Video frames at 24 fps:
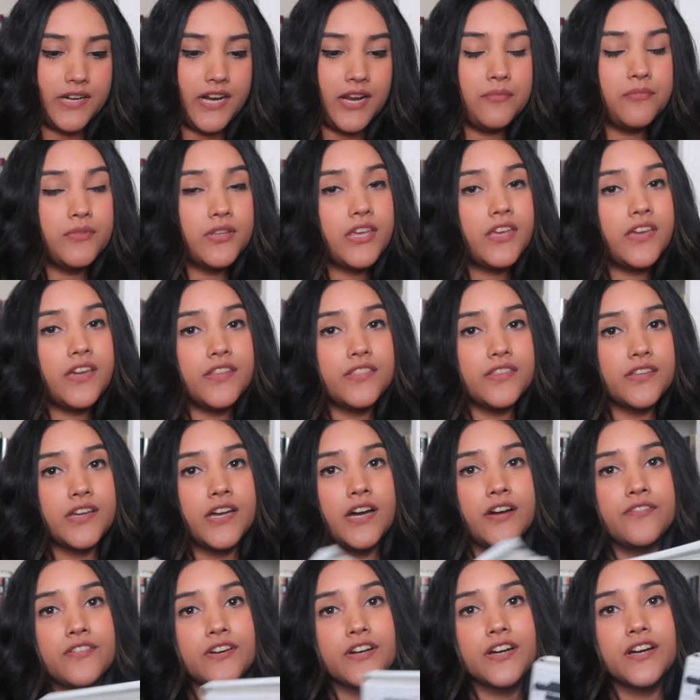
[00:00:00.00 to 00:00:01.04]
I'm looking at the
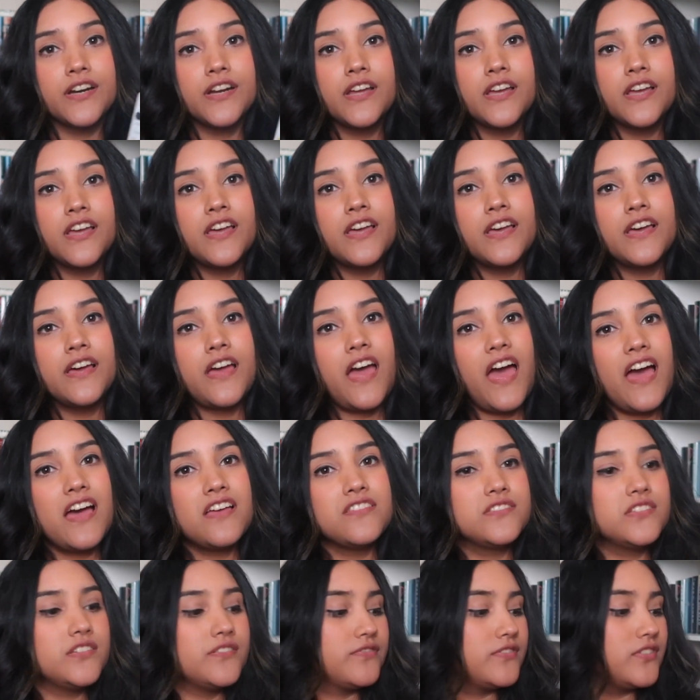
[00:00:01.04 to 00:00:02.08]
cover
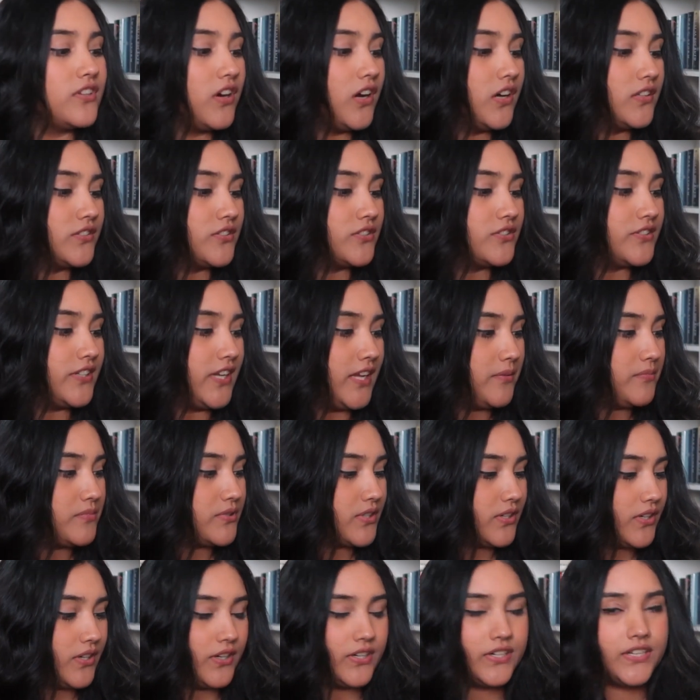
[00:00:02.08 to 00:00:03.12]
as if the authors' names
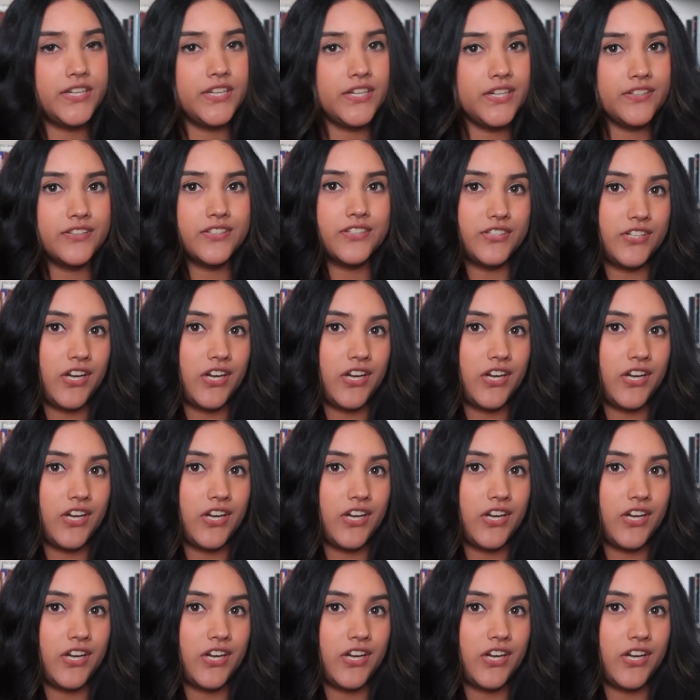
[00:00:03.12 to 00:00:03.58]
are on here. They're